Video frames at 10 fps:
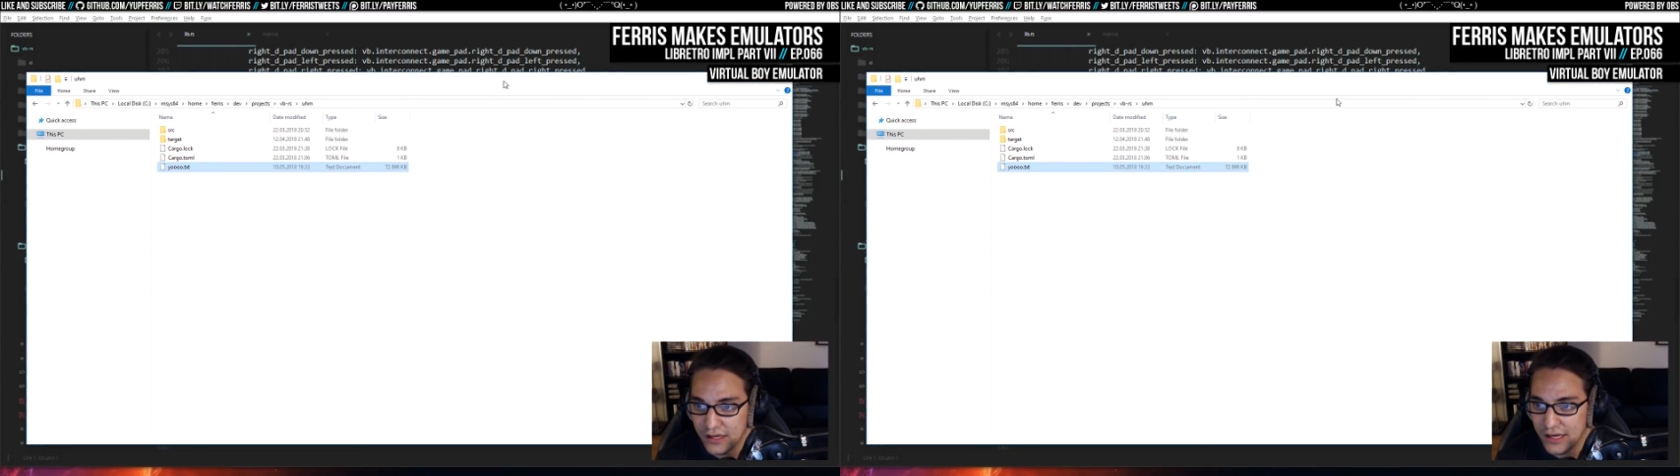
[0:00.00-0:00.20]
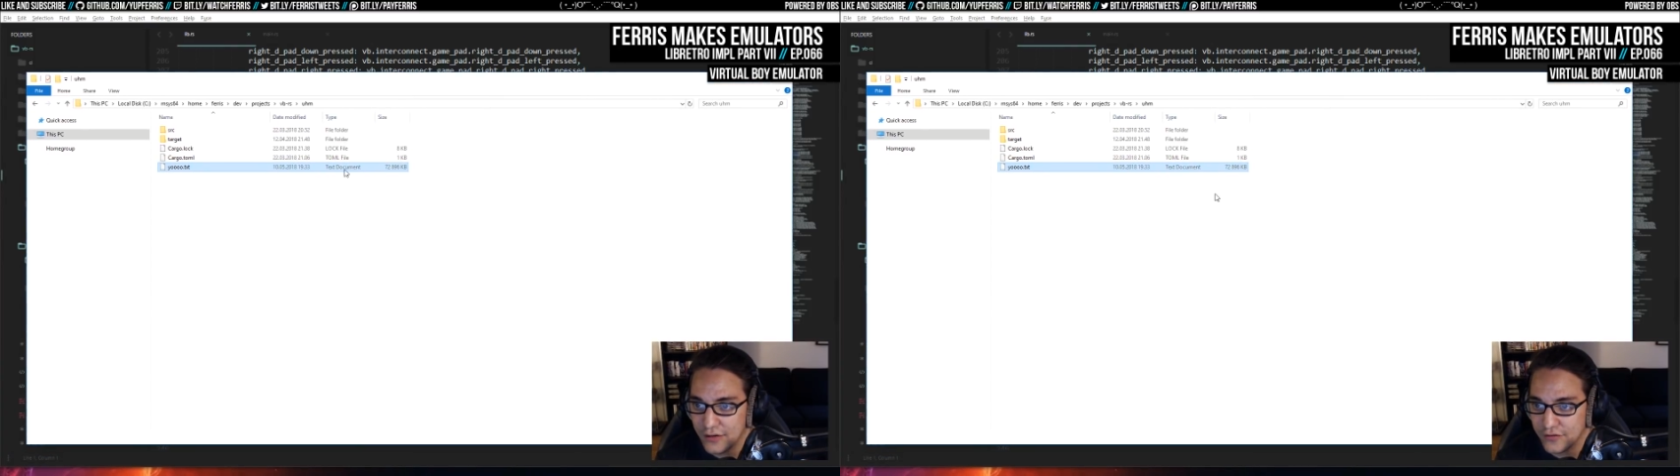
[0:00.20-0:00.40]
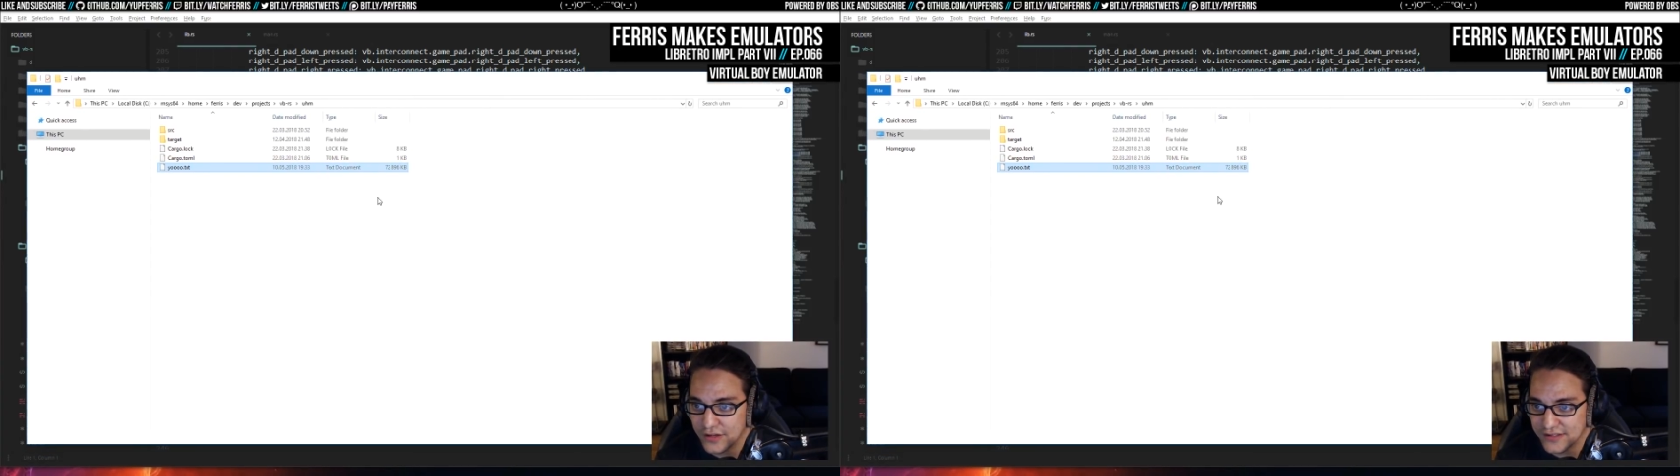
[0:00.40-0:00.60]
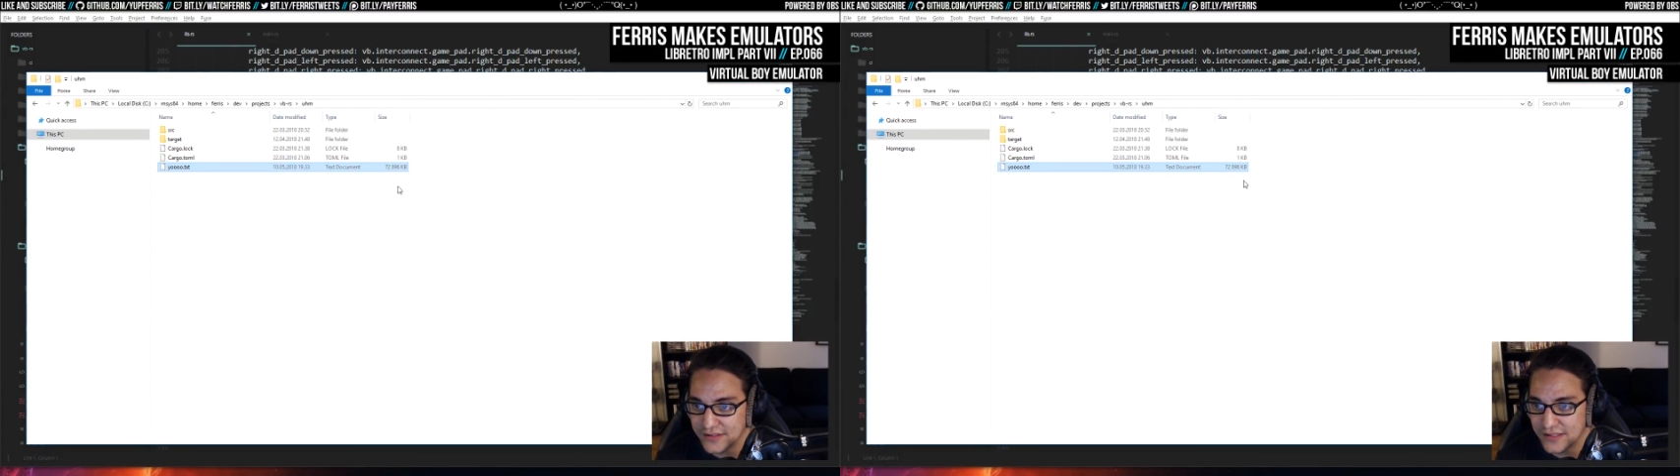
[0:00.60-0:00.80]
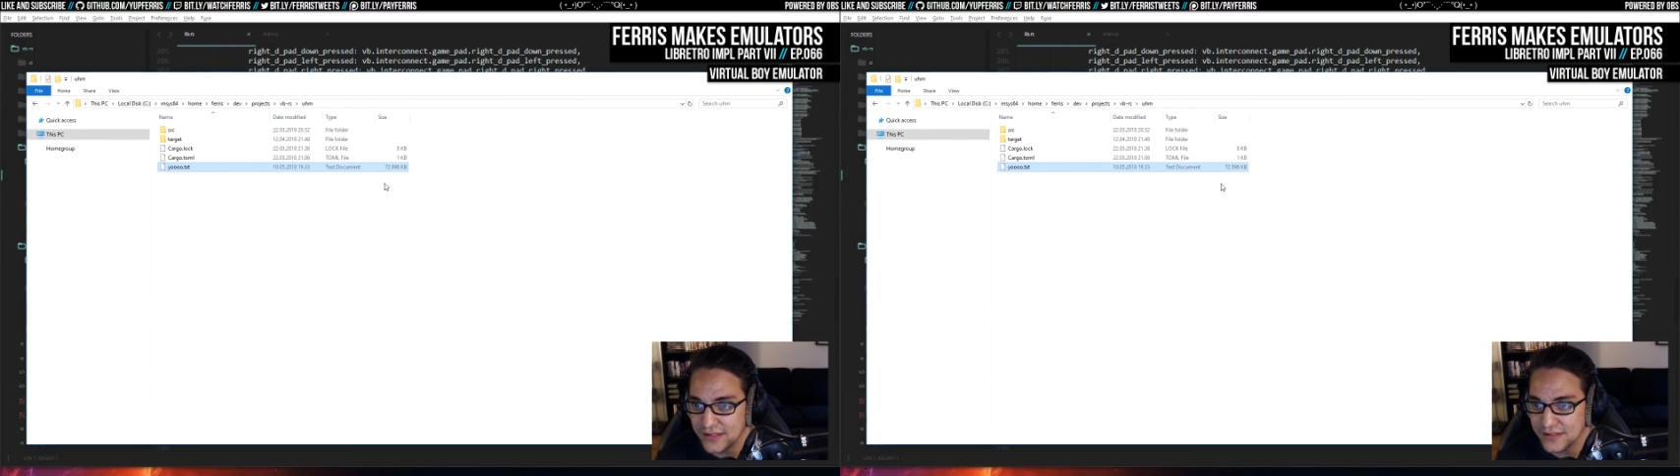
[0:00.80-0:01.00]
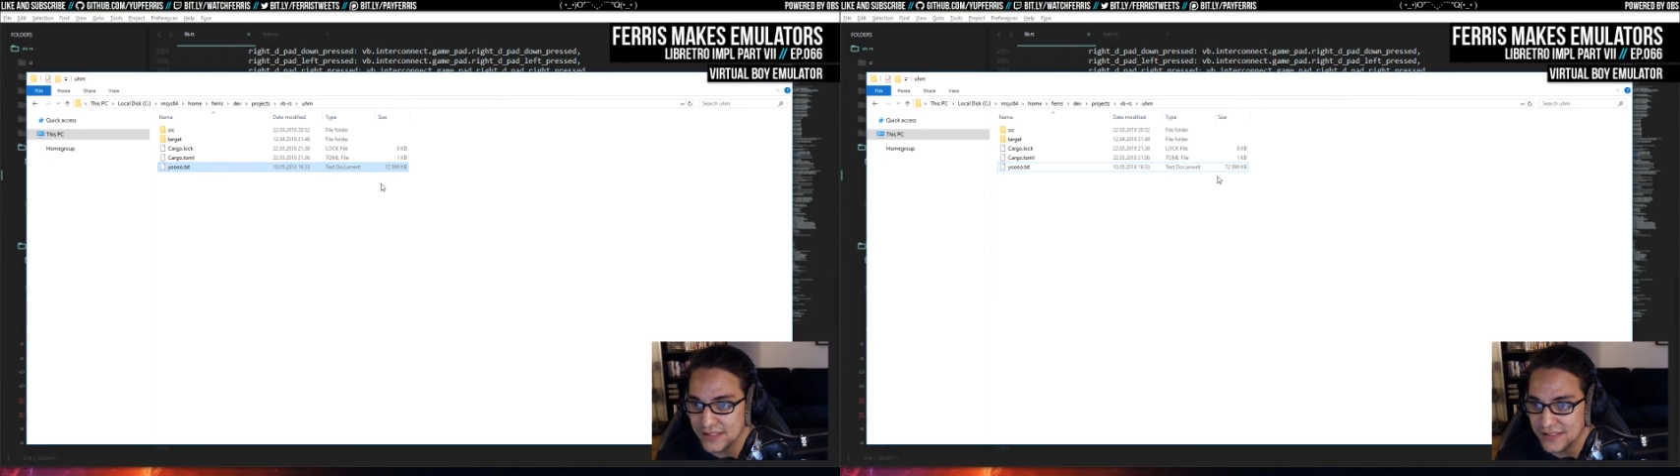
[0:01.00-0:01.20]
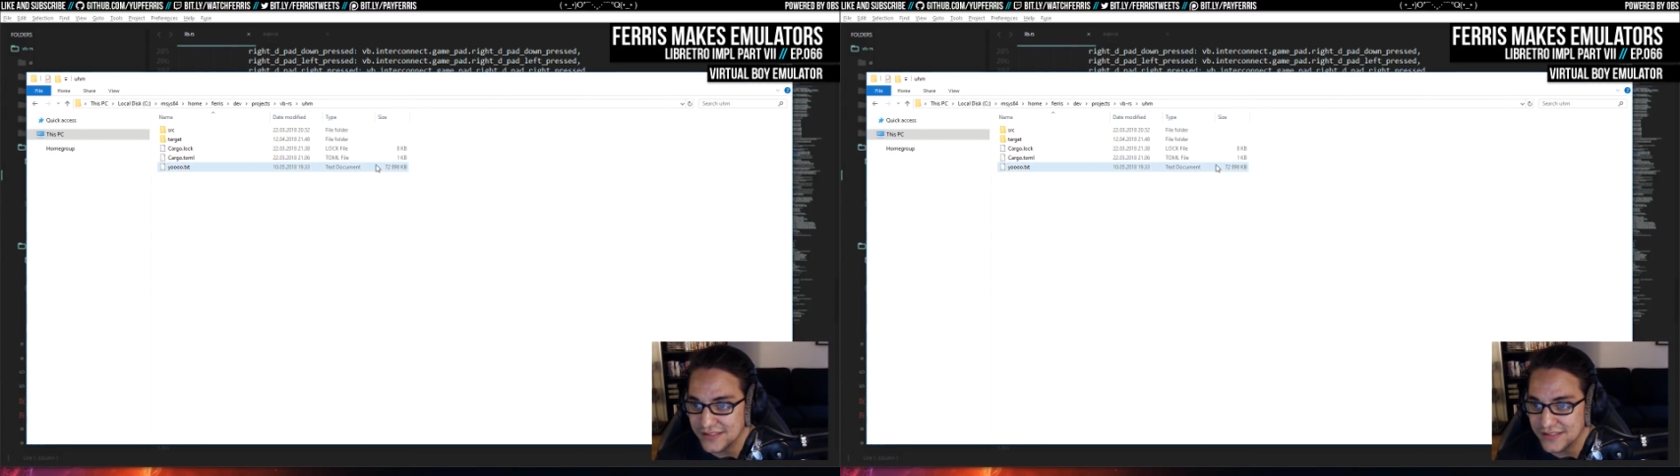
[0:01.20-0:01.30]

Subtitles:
I don't know if you guys can see this, that is